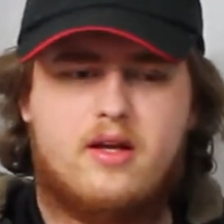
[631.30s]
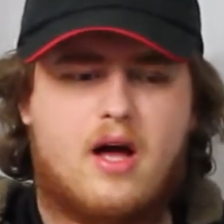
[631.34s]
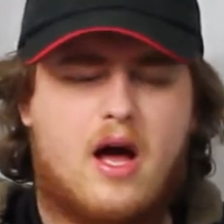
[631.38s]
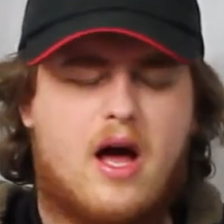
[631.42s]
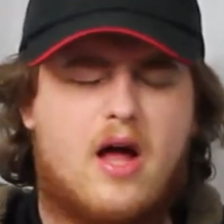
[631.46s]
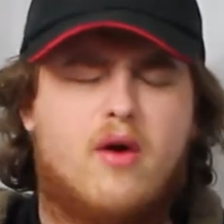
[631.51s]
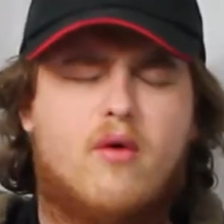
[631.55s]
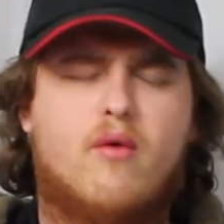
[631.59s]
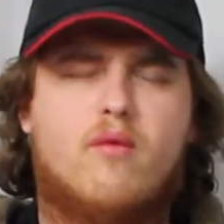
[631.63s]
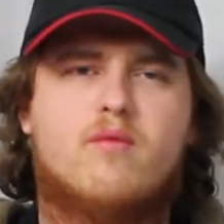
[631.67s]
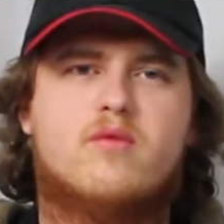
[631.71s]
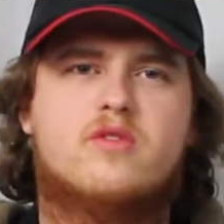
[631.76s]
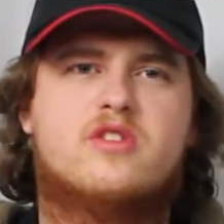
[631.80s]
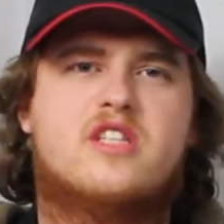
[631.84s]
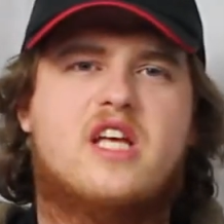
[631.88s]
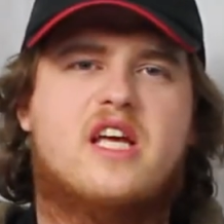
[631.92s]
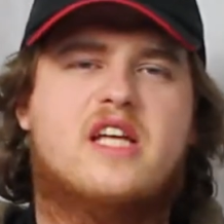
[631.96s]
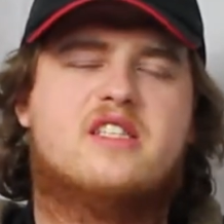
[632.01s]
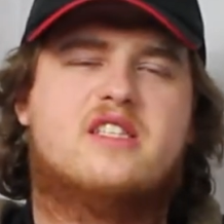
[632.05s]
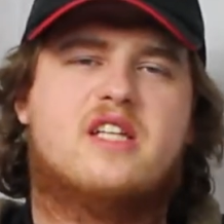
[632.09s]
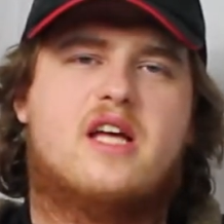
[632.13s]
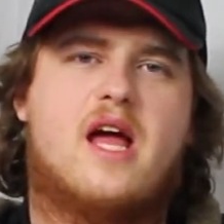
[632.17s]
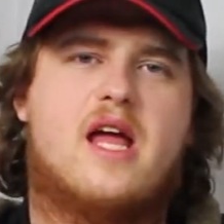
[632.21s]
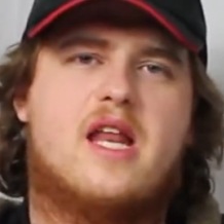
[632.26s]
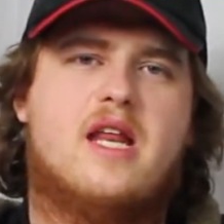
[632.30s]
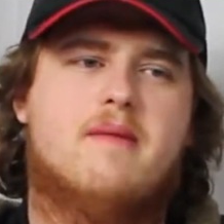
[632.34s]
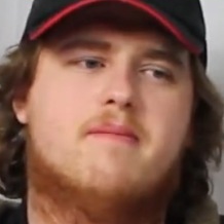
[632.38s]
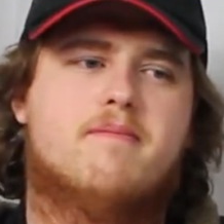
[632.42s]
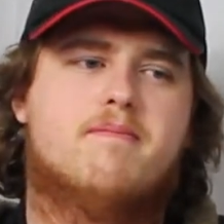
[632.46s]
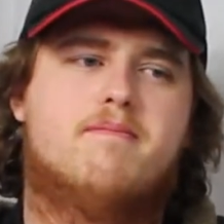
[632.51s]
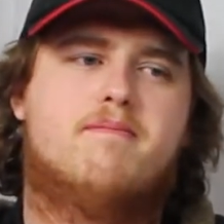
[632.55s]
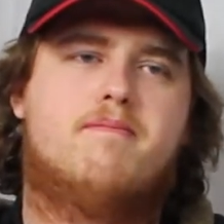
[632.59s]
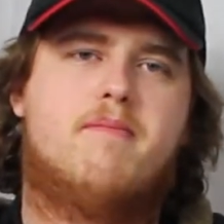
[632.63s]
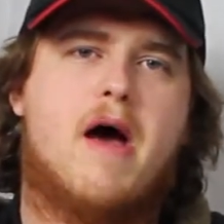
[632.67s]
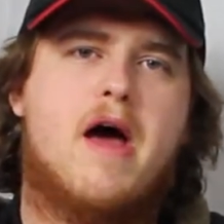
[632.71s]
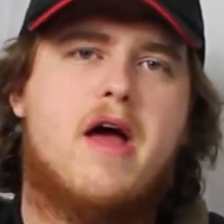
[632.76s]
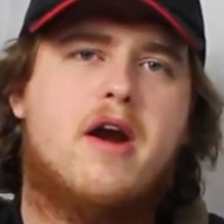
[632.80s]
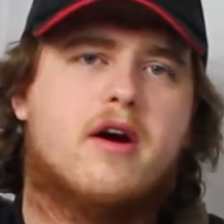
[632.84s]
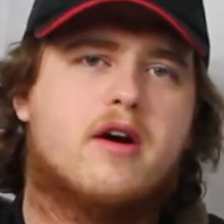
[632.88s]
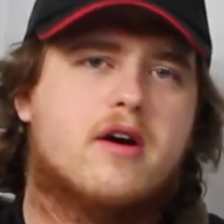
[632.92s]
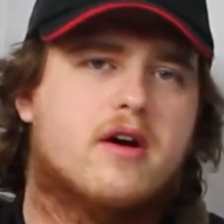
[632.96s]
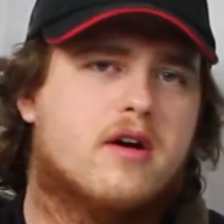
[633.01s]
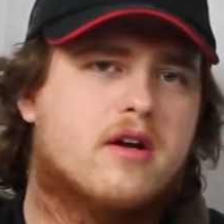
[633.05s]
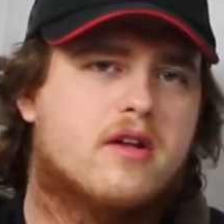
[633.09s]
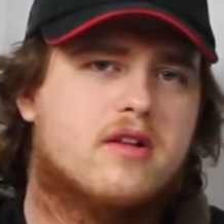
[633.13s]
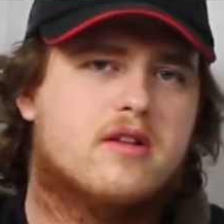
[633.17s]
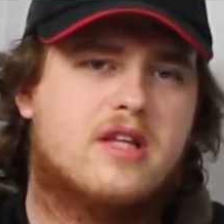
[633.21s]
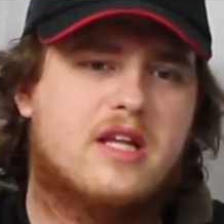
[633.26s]
I don't say it's any
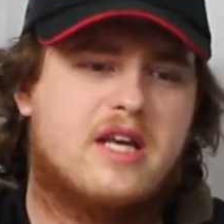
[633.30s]
better